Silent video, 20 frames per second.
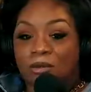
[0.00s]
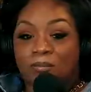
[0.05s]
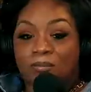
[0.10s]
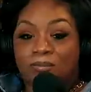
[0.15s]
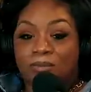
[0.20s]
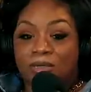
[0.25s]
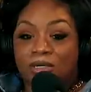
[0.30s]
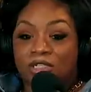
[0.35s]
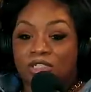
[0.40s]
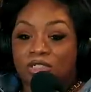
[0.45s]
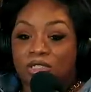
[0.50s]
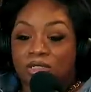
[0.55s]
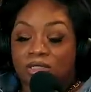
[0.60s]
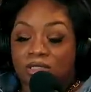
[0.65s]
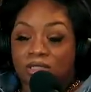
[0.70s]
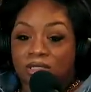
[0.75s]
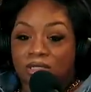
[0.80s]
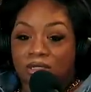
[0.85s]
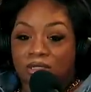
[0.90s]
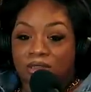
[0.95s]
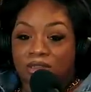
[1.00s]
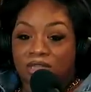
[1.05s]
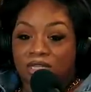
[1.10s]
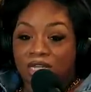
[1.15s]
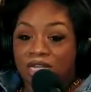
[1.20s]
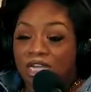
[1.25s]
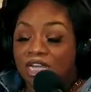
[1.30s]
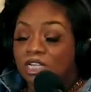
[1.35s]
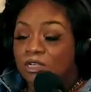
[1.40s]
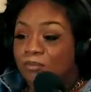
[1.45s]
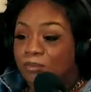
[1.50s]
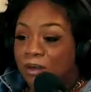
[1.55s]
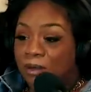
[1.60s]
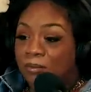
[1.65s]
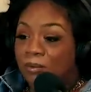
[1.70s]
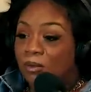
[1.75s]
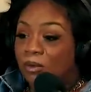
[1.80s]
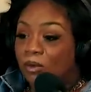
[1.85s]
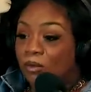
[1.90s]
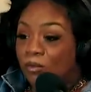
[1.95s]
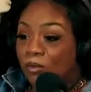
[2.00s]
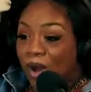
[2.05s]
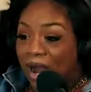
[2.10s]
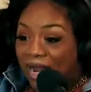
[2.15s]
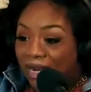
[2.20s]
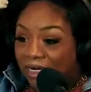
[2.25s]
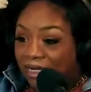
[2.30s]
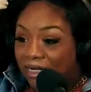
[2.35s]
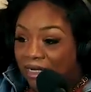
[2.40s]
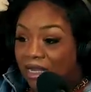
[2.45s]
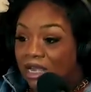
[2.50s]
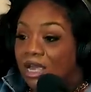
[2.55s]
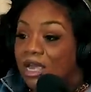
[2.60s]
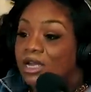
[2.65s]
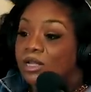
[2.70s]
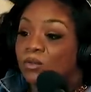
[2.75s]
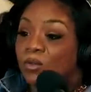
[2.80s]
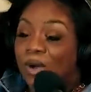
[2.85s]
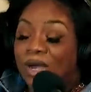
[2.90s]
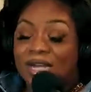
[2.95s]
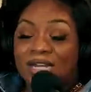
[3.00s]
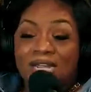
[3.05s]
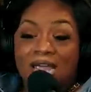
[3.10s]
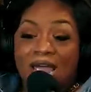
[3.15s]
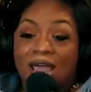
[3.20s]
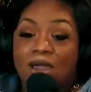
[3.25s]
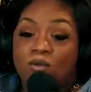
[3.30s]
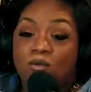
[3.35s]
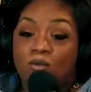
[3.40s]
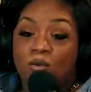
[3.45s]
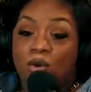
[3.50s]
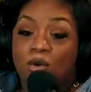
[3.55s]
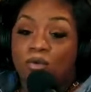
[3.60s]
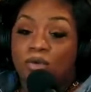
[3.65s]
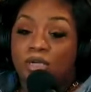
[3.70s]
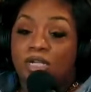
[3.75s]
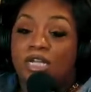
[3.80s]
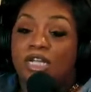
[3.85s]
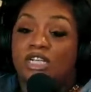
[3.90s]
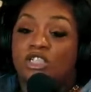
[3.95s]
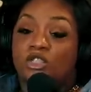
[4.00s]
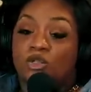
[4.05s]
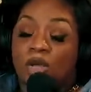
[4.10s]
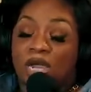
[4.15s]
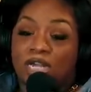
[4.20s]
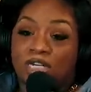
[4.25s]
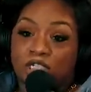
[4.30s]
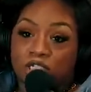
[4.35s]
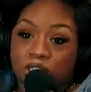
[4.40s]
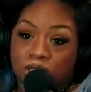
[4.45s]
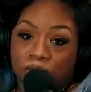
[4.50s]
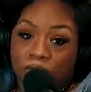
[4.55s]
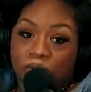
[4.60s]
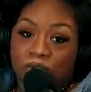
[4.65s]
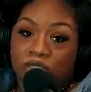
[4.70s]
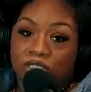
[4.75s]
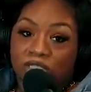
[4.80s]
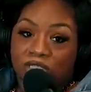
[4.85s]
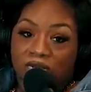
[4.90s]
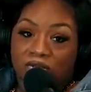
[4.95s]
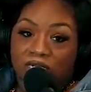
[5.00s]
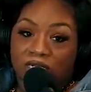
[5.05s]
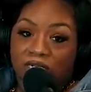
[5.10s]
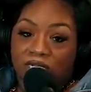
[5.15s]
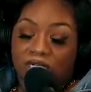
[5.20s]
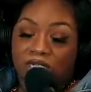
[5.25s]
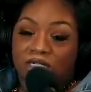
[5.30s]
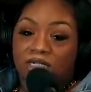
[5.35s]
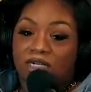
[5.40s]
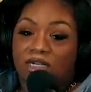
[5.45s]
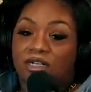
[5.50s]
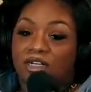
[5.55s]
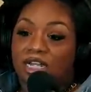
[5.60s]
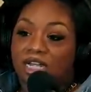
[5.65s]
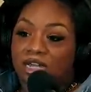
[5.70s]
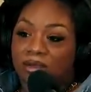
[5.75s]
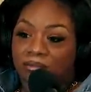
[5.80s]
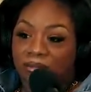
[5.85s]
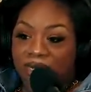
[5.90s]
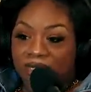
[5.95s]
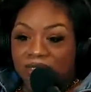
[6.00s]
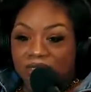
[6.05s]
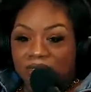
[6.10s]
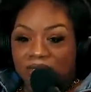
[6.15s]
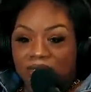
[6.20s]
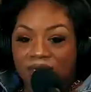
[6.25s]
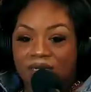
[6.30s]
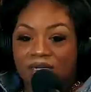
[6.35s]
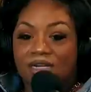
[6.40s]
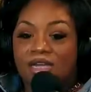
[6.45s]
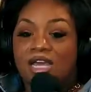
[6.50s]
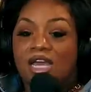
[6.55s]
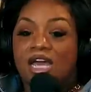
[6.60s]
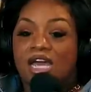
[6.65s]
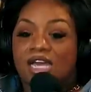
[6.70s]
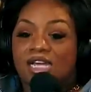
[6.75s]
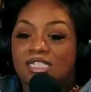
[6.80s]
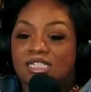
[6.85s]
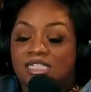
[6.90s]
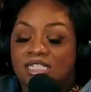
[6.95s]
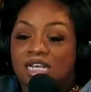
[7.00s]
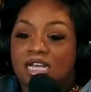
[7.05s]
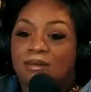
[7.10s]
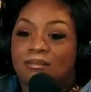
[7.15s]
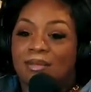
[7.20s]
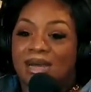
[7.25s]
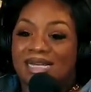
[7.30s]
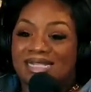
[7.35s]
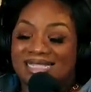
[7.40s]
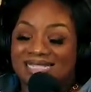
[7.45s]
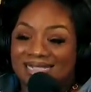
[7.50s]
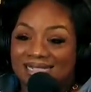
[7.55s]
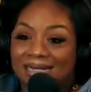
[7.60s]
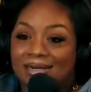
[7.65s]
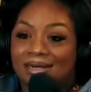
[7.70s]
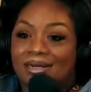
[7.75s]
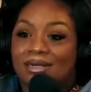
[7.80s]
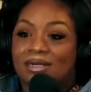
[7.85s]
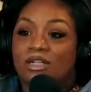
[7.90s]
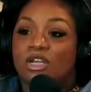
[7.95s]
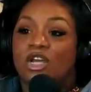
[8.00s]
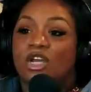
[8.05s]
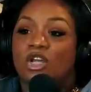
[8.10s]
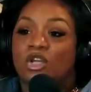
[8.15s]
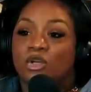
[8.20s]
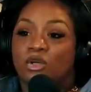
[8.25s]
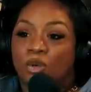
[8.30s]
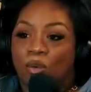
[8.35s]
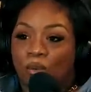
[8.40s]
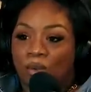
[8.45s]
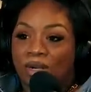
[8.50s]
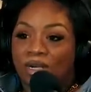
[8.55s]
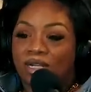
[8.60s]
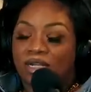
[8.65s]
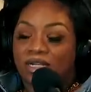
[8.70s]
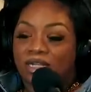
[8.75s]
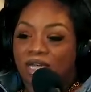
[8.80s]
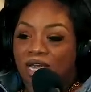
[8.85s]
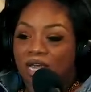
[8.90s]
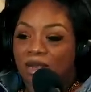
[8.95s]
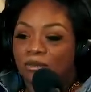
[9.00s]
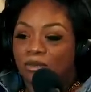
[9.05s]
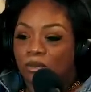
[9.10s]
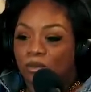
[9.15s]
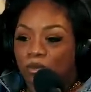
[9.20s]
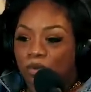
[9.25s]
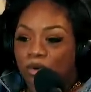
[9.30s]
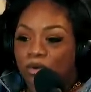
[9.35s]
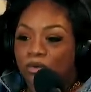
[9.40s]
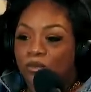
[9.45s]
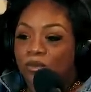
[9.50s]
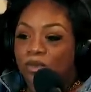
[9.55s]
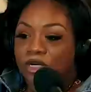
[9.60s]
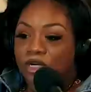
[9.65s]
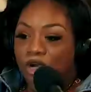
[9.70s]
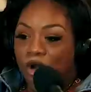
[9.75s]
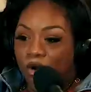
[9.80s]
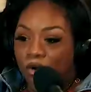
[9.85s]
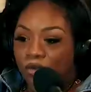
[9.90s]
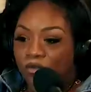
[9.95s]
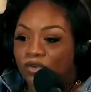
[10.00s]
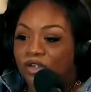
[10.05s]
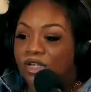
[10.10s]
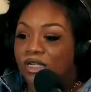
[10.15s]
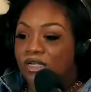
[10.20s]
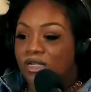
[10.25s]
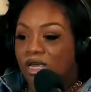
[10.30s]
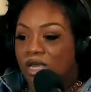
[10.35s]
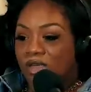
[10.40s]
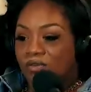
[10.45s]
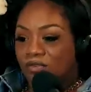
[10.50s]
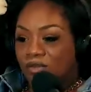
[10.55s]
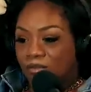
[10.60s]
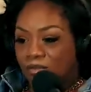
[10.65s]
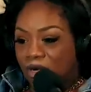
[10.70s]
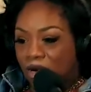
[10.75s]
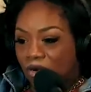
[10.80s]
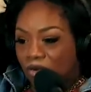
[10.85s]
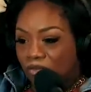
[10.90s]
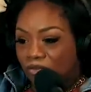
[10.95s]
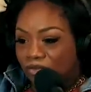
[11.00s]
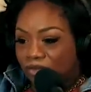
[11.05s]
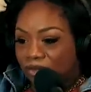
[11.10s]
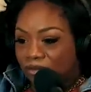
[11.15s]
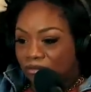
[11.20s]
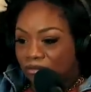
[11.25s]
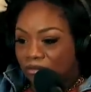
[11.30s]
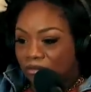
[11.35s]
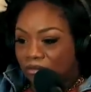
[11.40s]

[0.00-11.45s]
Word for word: the, the, the the things people were writing. in. One guy wrote in and tried to sue the state of Indiana and my son, and said my son knowingly came to work with COVID and gave him COVID,